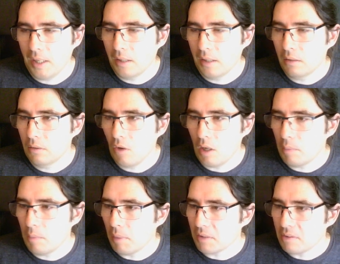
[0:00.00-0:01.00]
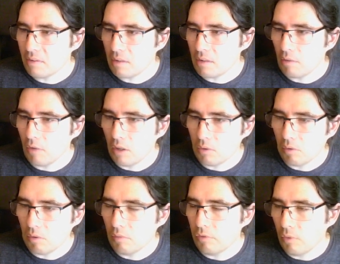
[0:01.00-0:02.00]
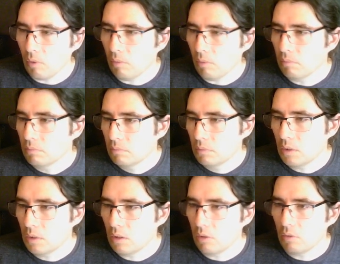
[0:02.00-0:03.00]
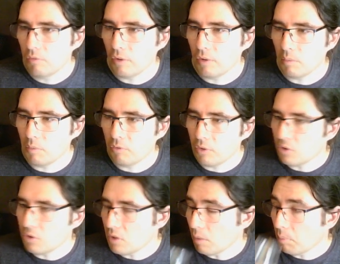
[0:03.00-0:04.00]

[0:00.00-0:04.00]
$90 instead of 100 for your filament for the ship.